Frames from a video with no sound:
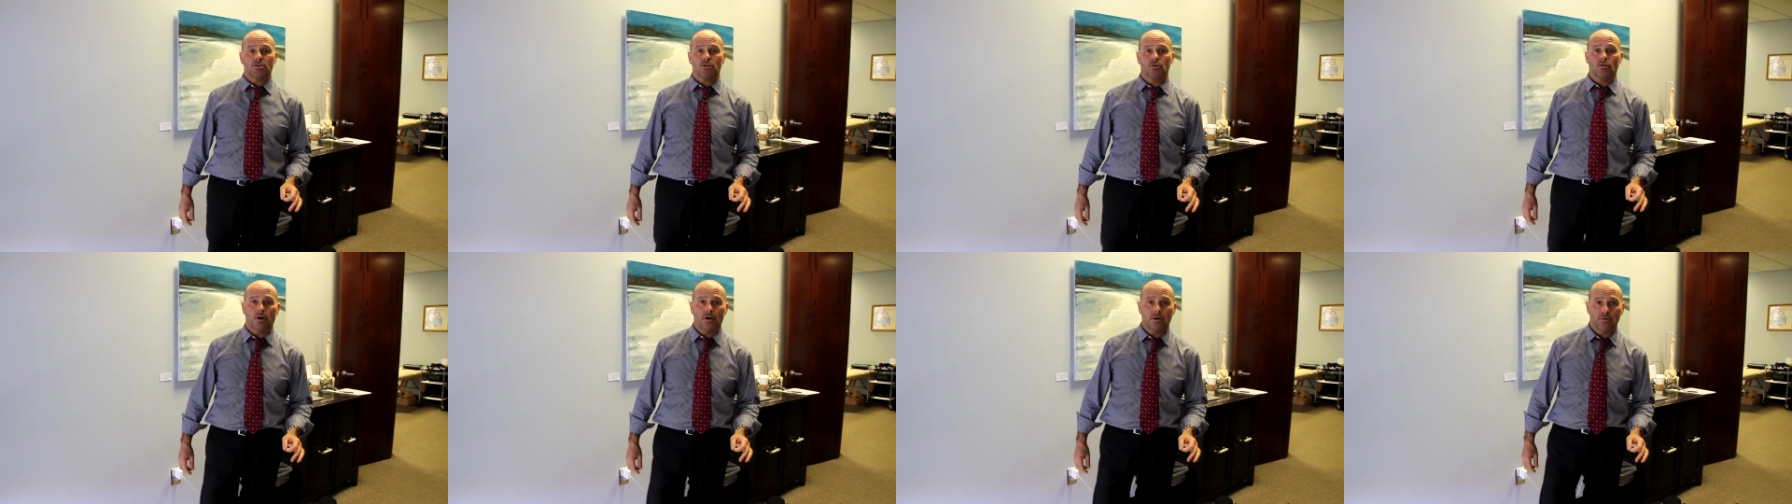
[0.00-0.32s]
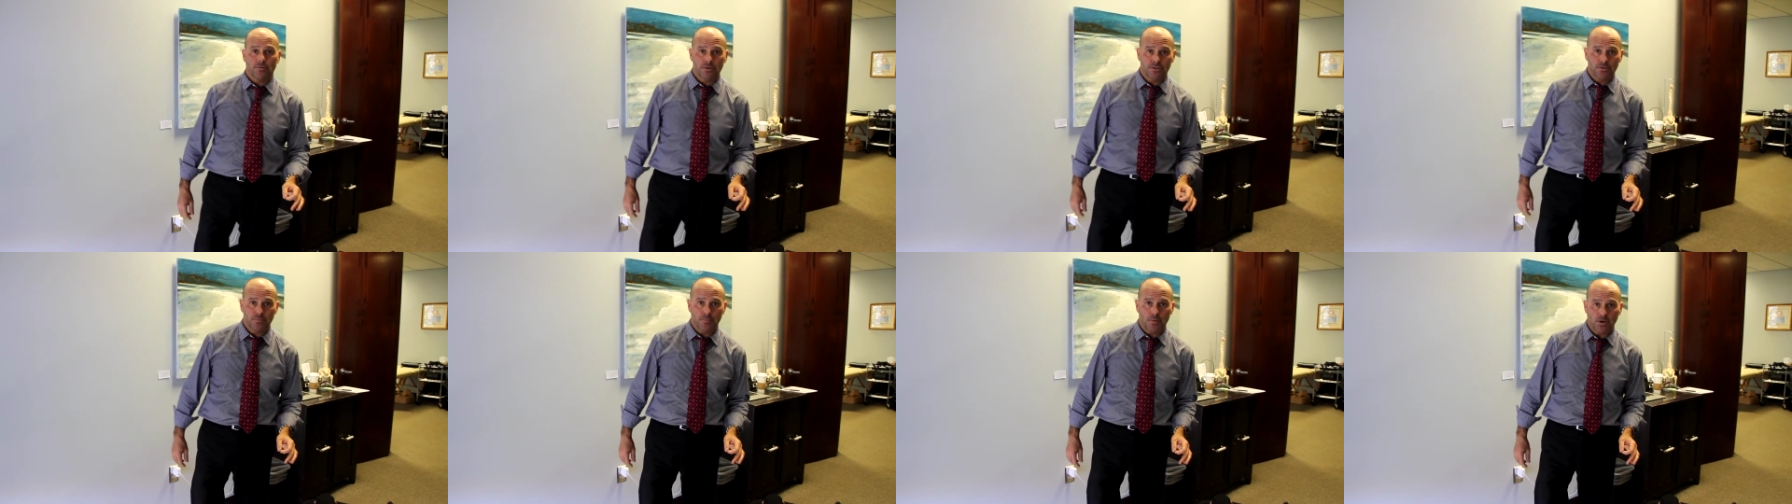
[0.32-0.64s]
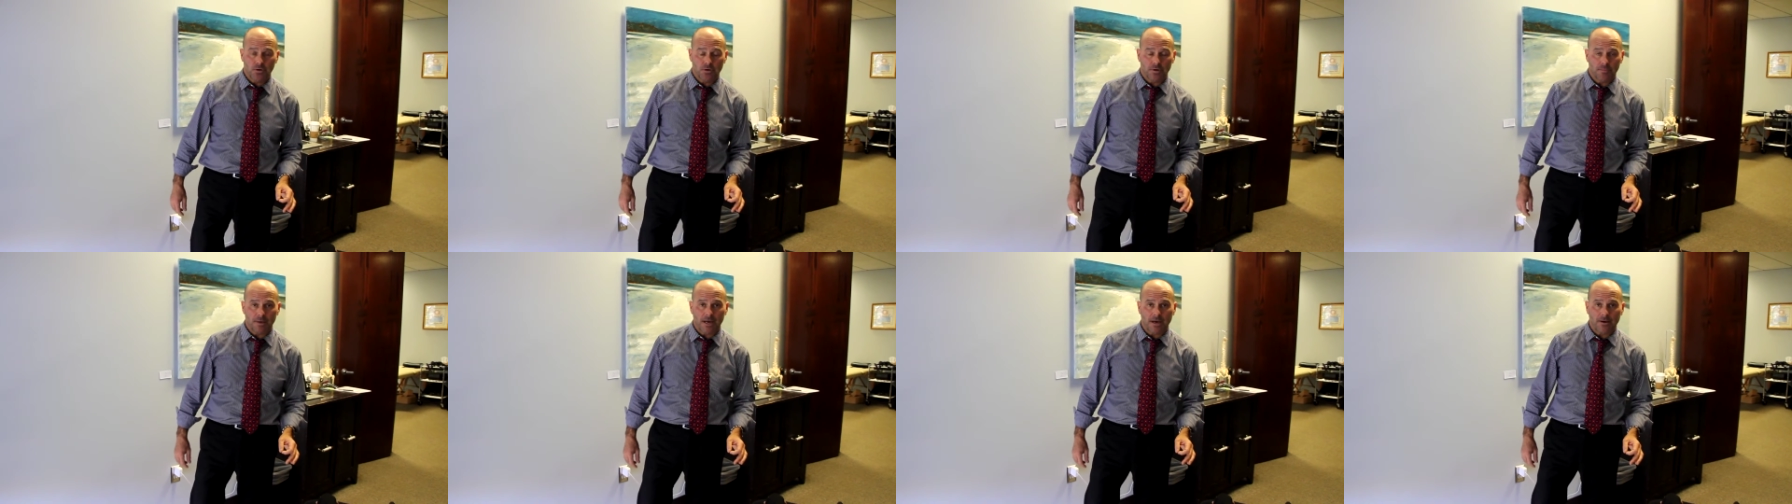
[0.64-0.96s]
Gregory spoke
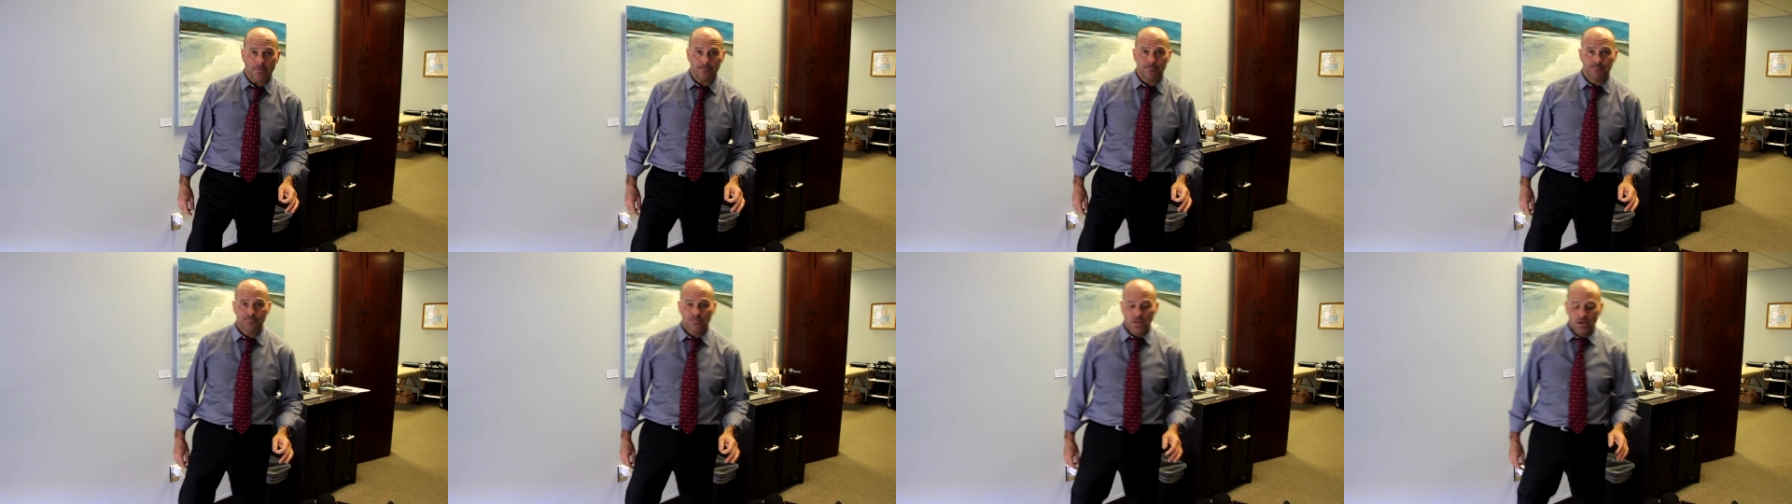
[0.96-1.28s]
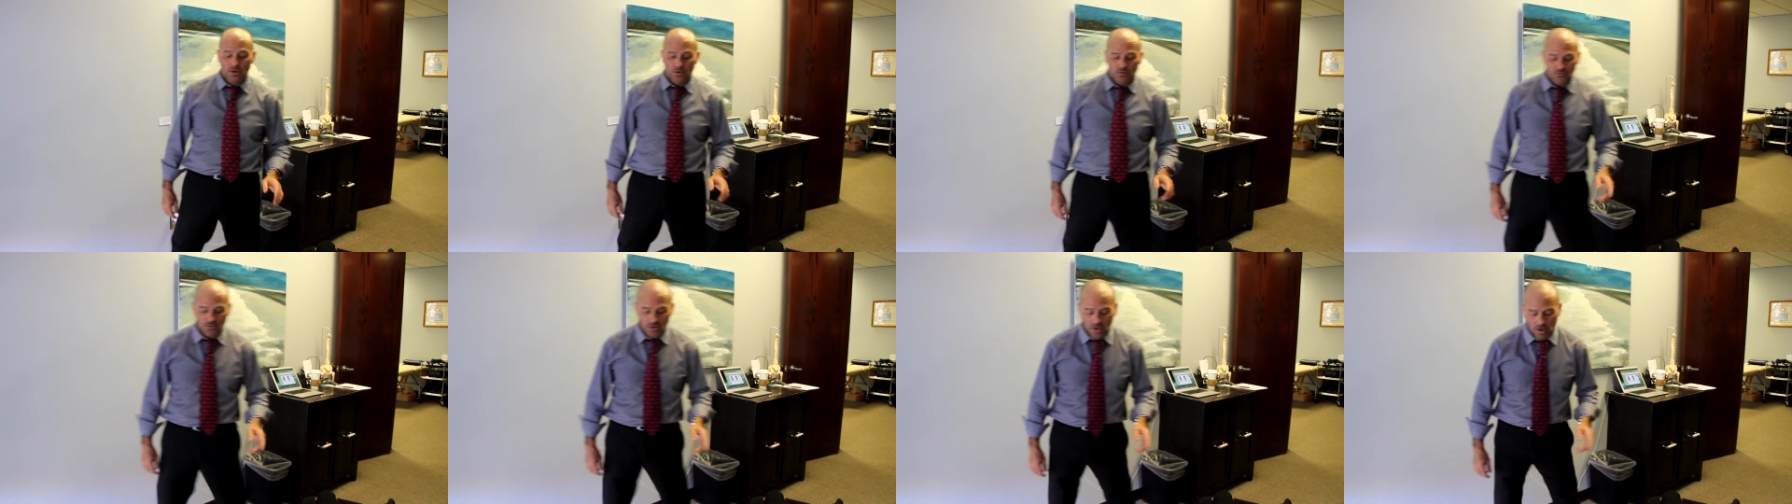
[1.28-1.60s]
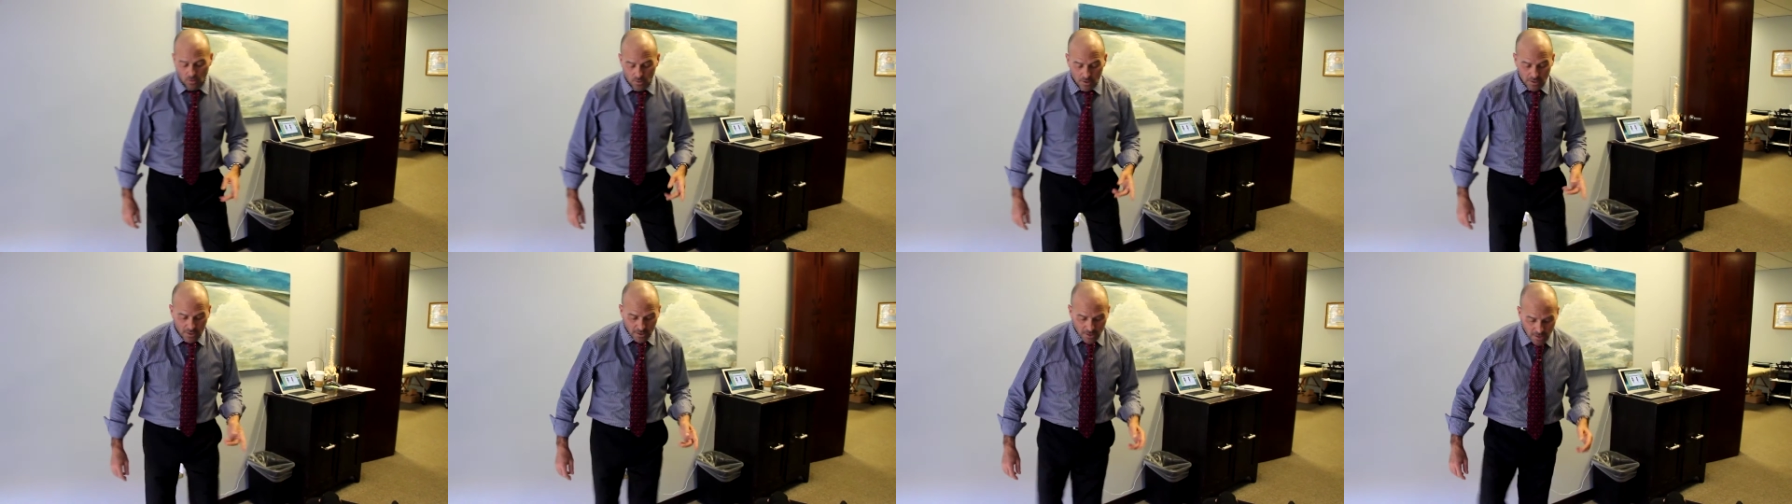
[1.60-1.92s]
about. So